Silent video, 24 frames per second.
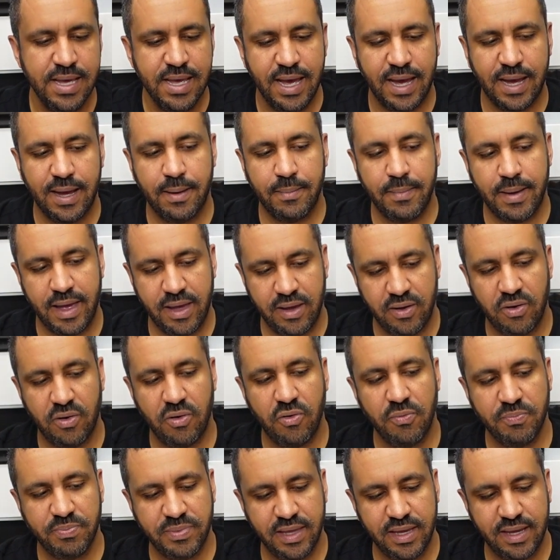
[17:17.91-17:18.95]
I
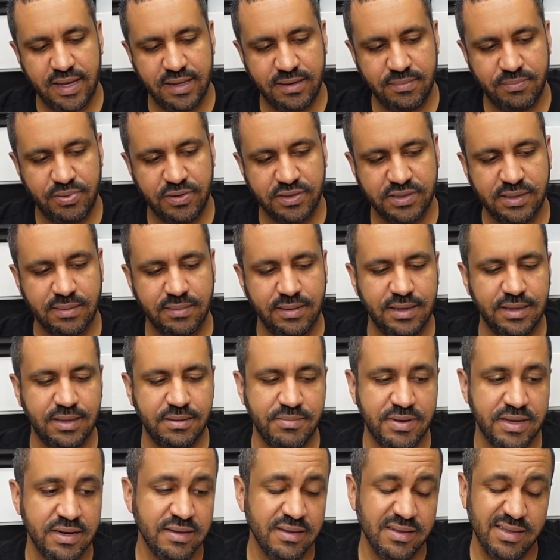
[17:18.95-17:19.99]
hope they had put something in the
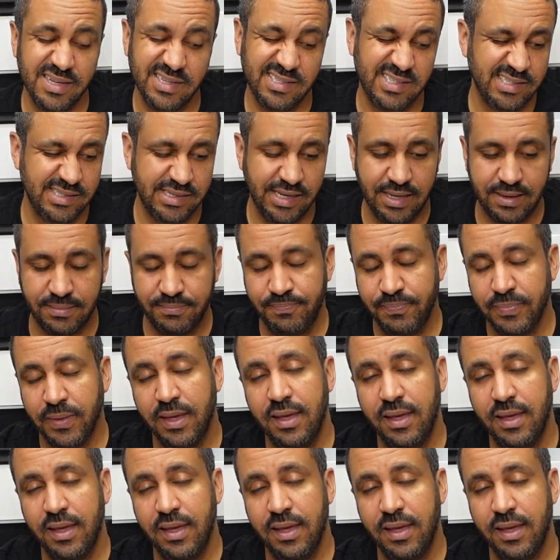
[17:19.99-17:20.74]
middle, and this is it.